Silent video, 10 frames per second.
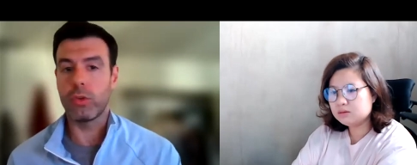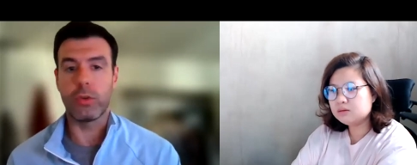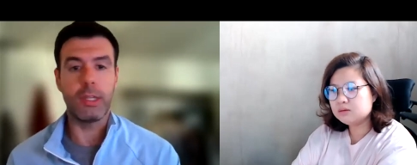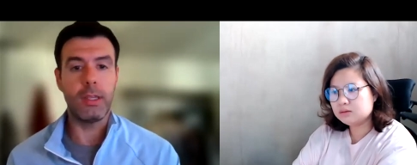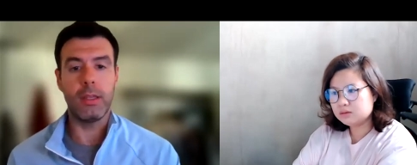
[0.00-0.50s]

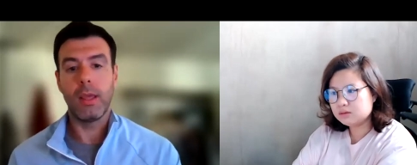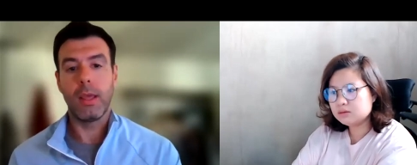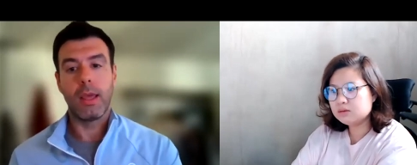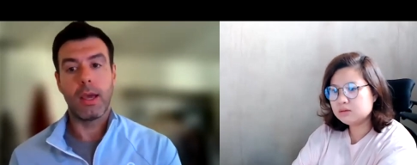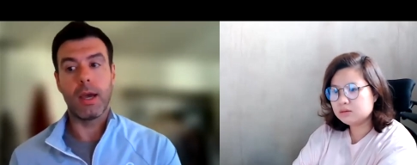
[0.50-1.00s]
Speaker 1: your knee,
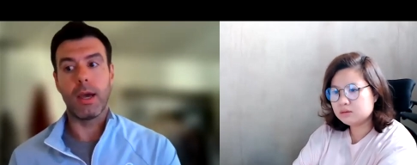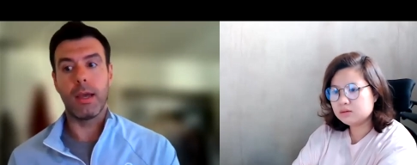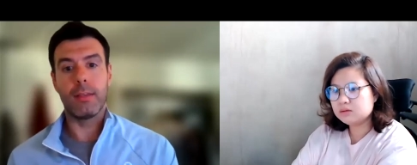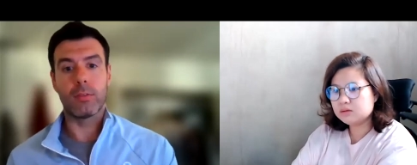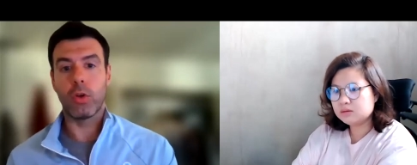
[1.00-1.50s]

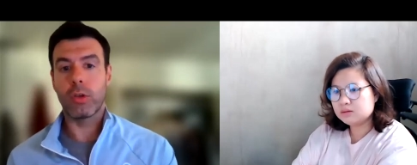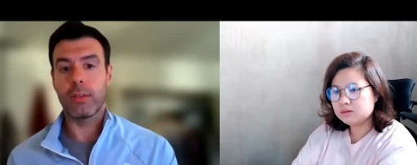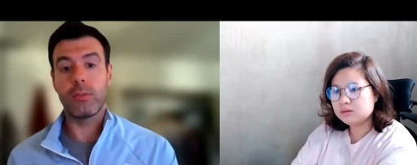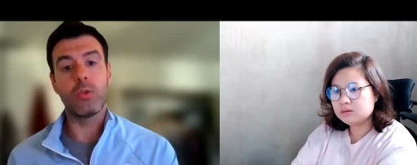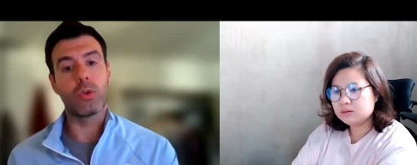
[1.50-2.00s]
uh, as long
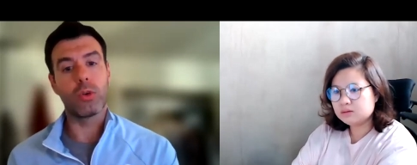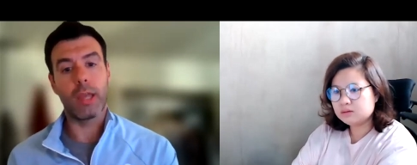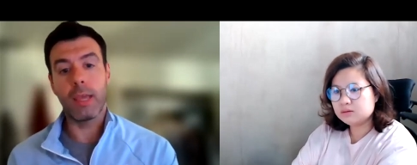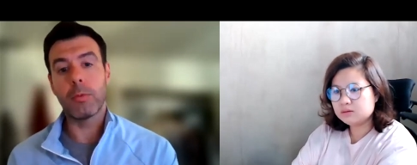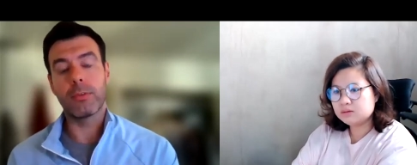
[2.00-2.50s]
as
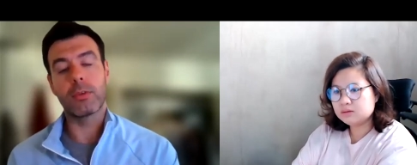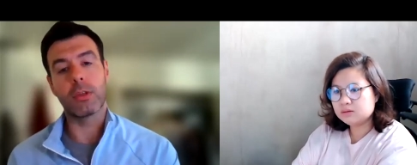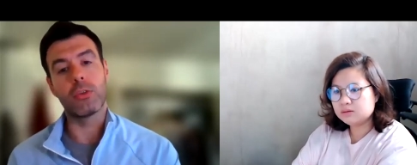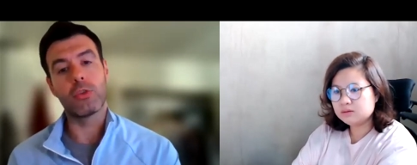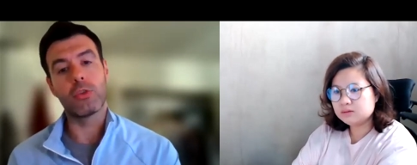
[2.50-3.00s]
you're able to
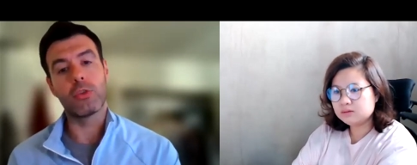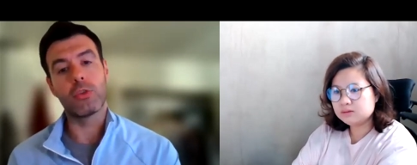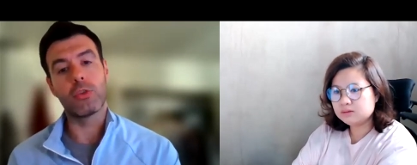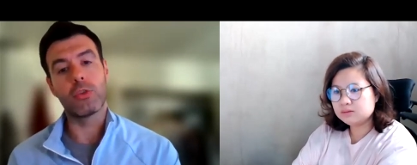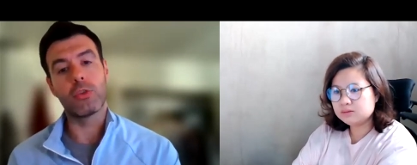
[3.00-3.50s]

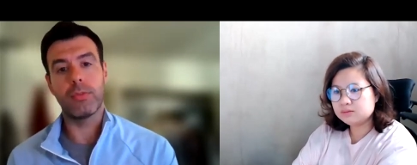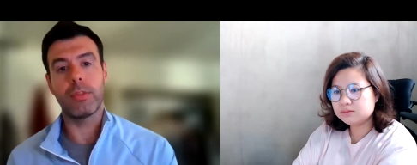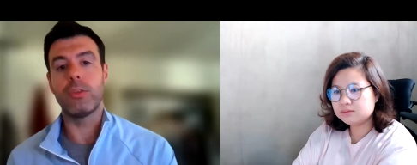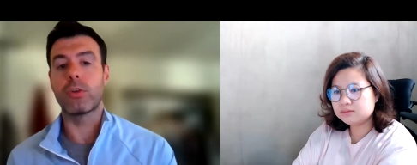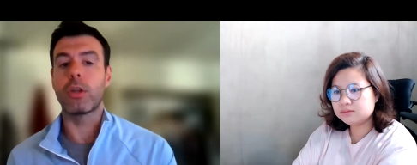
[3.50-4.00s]
contract the
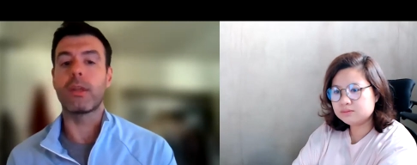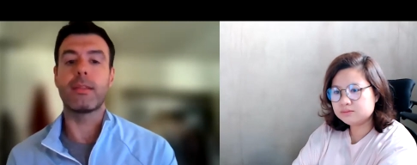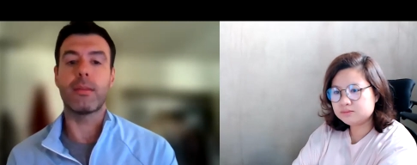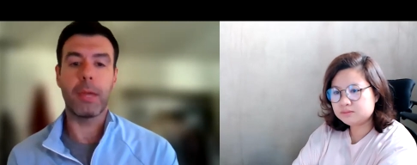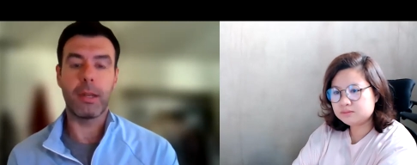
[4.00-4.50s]
muscle, then you're
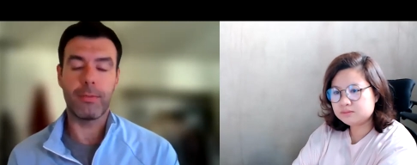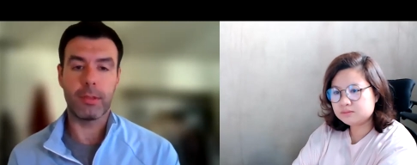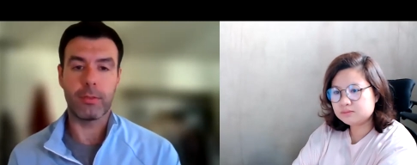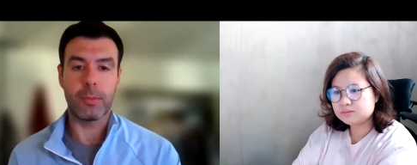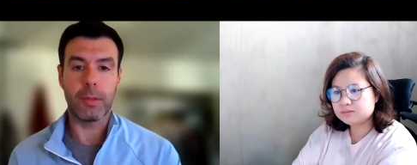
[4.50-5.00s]
going to get the
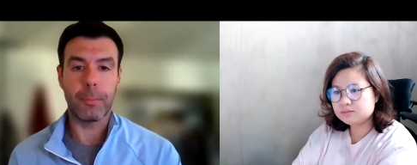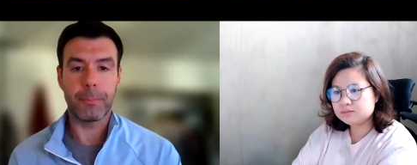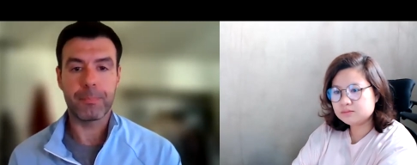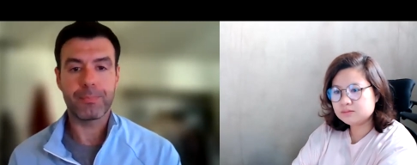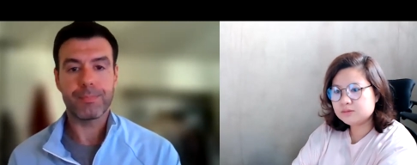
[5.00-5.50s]
benefits from it.
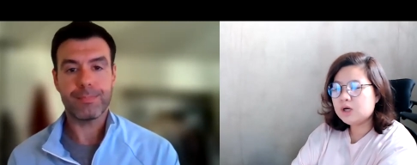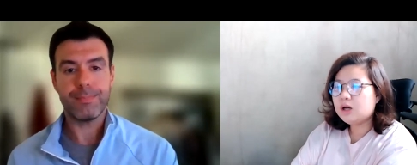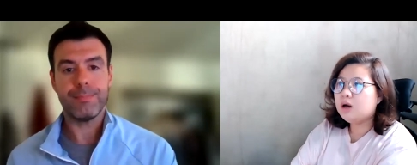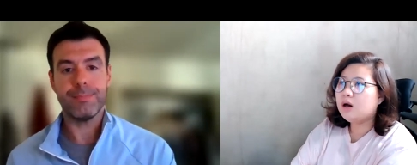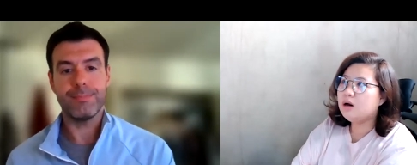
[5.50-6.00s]

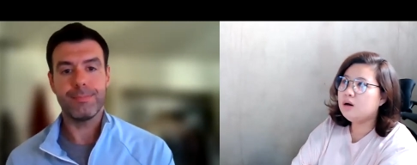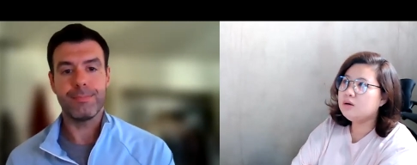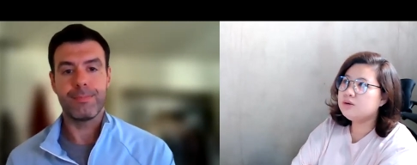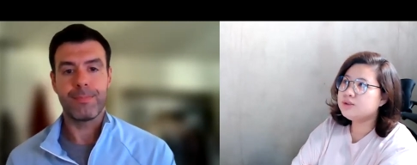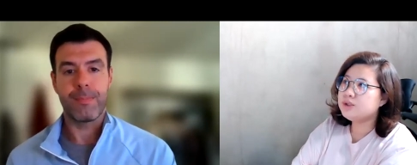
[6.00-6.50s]

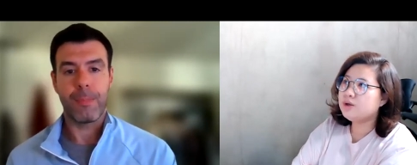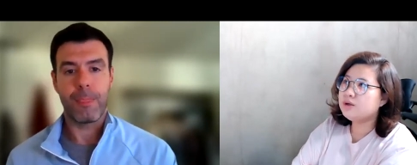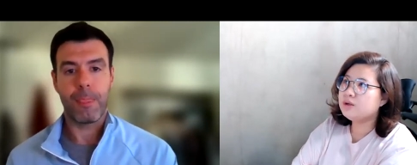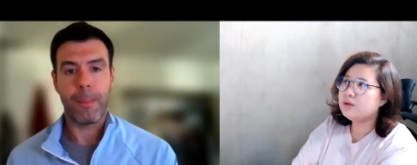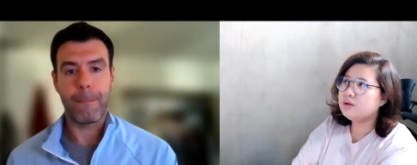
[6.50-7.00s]
Speaker 2: Oh,
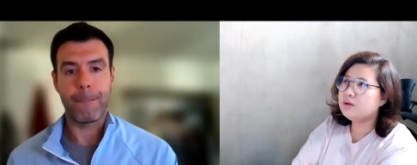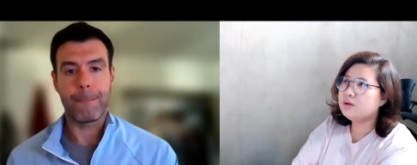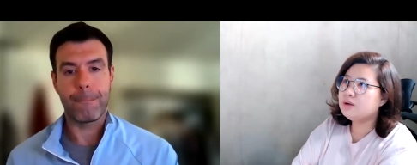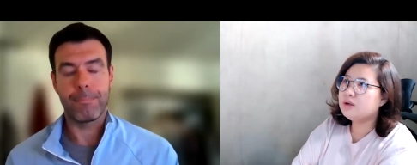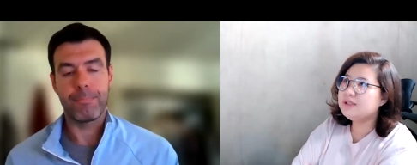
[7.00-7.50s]
so
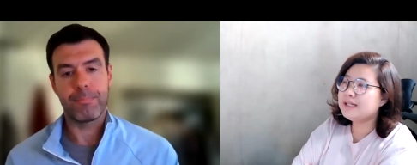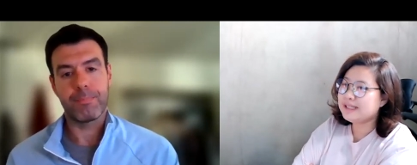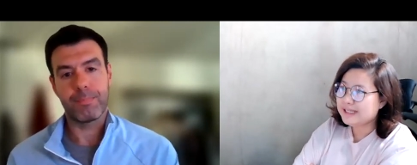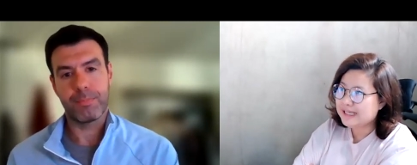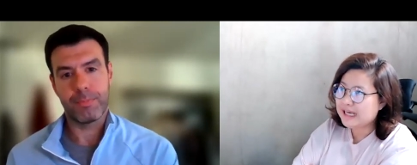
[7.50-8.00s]

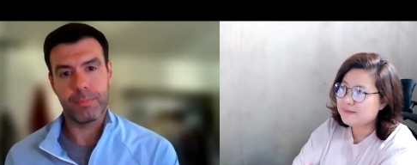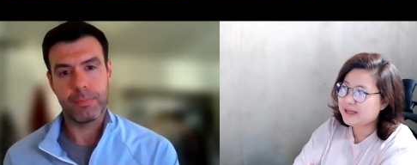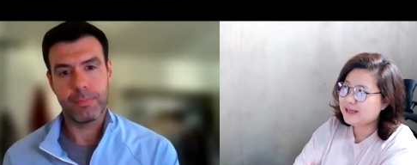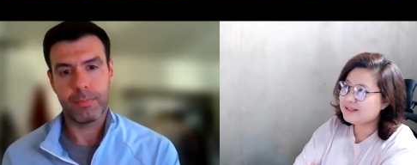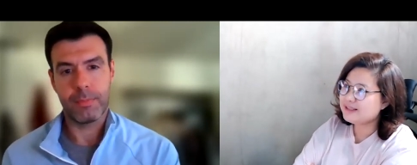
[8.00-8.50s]
the E M
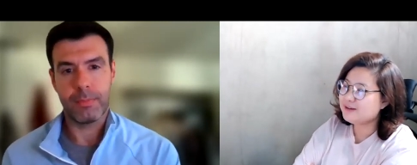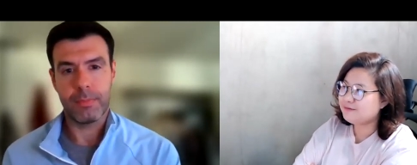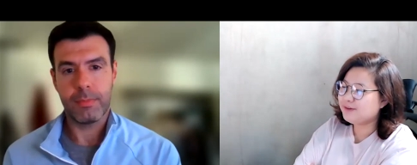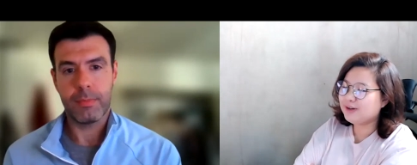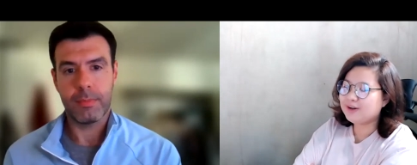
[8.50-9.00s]
S,
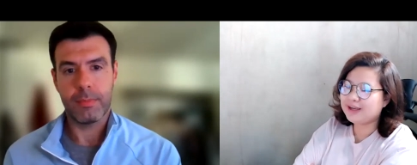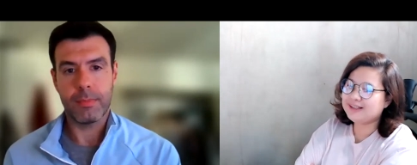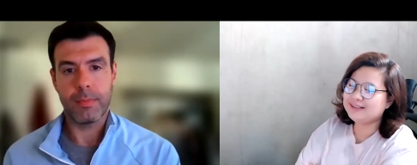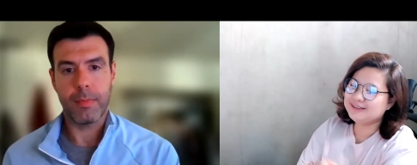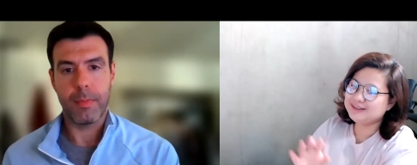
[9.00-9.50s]
the
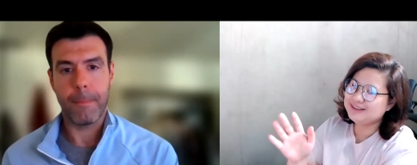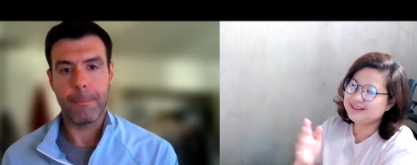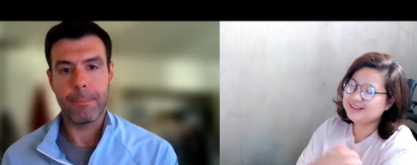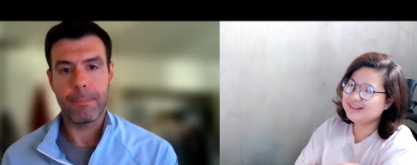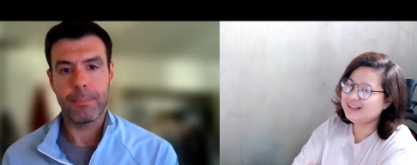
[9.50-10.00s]
okay.
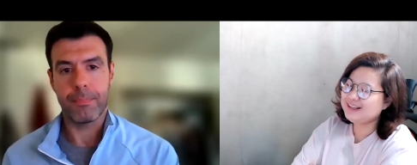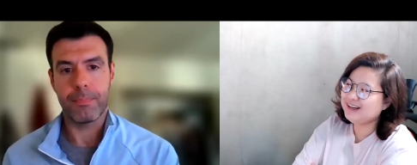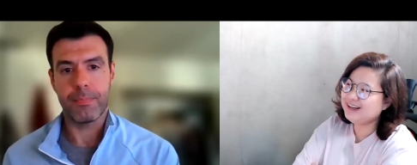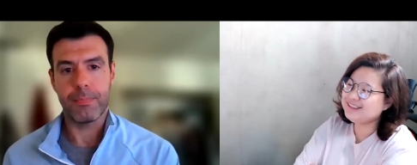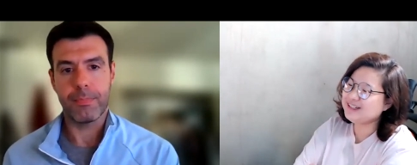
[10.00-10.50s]

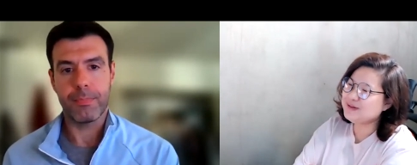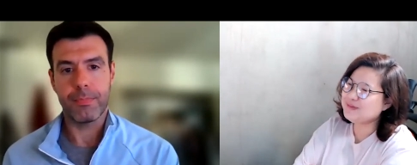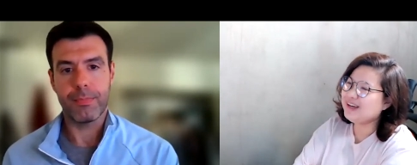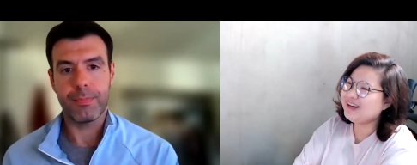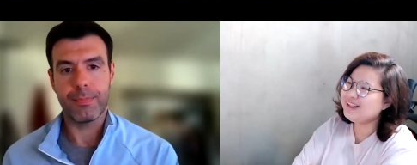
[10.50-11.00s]
Uh, tell
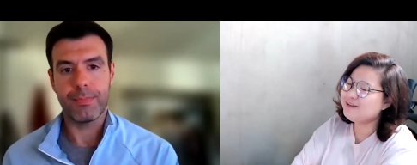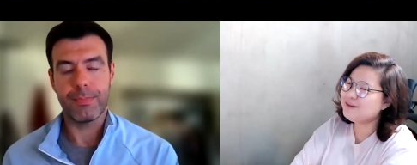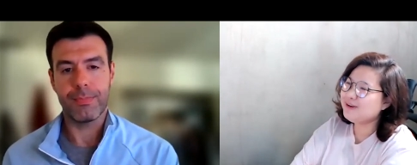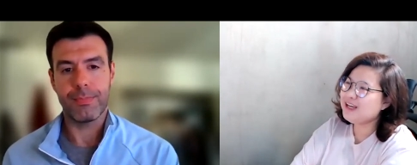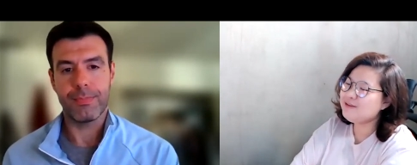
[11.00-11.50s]
me, the
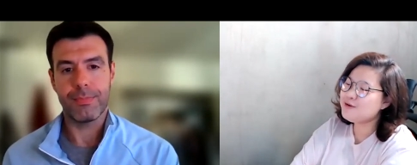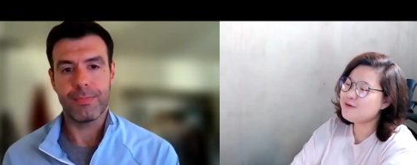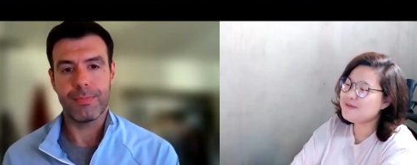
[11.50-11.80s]
feeling would